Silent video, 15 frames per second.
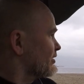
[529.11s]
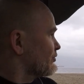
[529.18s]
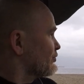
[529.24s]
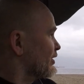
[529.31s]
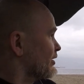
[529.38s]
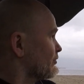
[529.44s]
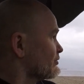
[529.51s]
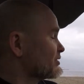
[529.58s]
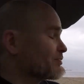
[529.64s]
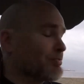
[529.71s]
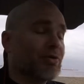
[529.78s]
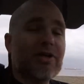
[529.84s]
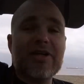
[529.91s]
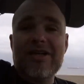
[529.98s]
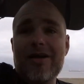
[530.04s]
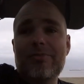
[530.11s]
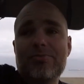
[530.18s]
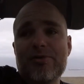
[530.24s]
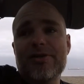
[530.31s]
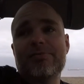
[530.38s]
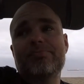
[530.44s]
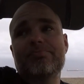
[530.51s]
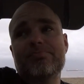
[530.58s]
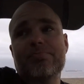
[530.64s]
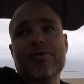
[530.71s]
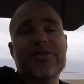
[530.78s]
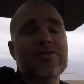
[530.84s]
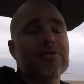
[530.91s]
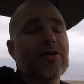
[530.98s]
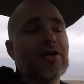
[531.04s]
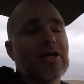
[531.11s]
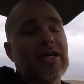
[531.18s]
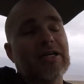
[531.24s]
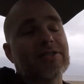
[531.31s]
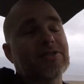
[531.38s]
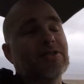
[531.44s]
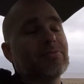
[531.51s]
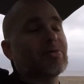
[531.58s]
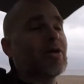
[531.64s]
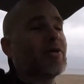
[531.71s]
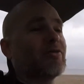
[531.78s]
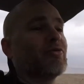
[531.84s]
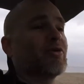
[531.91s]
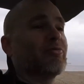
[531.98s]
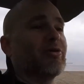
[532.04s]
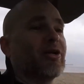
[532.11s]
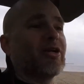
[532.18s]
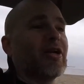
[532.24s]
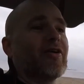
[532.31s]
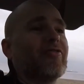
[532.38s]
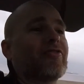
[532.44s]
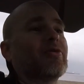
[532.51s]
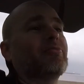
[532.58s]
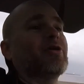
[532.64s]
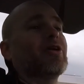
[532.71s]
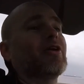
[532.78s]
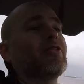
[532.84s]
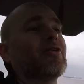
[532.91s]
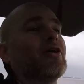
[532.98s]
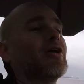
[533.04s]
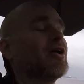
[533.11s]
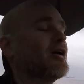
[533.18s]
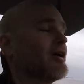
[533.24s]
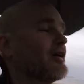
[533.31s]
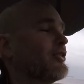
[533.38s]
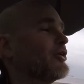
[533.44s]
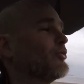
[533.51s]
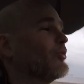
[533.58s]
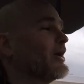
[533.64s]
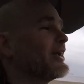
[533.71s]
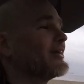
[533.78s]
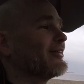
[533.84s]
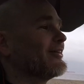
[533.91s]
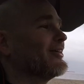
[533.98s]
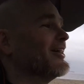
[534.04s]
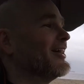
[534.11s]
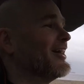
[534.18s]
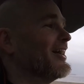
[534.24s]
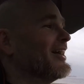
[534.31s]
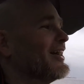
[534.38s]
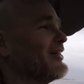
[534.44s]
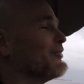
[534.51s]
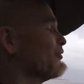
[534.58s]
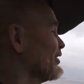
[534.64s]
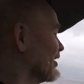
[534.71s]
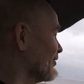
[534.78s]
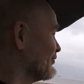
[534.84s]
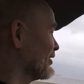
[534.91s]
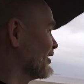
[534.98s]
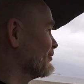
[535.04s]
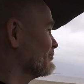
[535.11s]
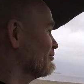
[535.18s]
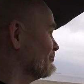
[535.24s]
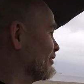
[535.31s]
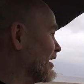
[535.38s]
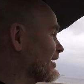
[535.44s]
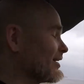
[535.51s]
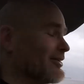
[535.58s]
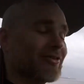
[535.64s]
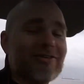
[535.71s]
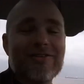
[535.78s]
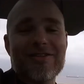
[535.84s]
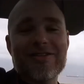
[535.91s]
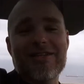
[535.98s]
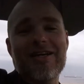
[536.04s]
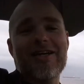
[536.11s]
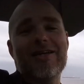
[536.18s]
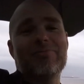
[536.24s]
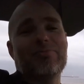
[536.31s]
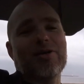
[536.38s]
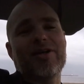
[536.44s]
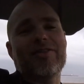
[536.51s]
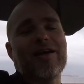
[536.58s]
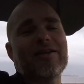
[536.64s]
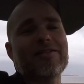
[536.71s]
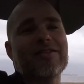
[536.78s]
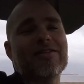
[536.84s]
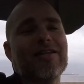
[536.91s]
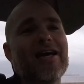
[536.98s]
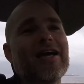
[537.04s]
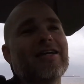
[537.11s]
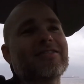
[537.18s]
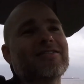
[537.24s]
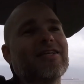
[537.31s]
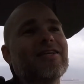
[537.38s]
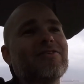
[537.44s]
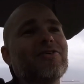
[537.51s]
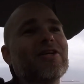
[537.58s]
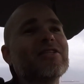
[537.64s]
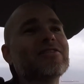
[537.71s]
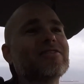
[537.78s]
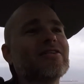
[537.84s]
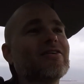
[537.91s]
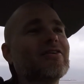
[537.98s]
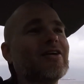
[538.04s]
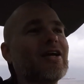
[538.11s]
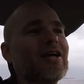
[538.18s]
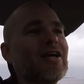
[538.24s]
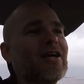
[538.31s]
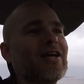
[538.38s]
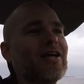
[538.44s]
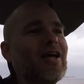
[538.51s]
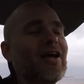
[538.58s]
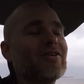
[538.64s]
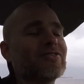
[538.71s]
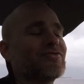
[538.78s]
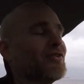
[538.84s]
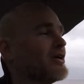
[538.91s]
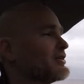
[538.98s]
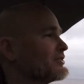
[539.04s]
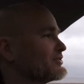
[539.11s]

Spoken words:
The wind was pretty strong actually. Probably would have been enough to be on the wing or when I went back out on the kite, but that didn't last anyways. So yeah, it was fun.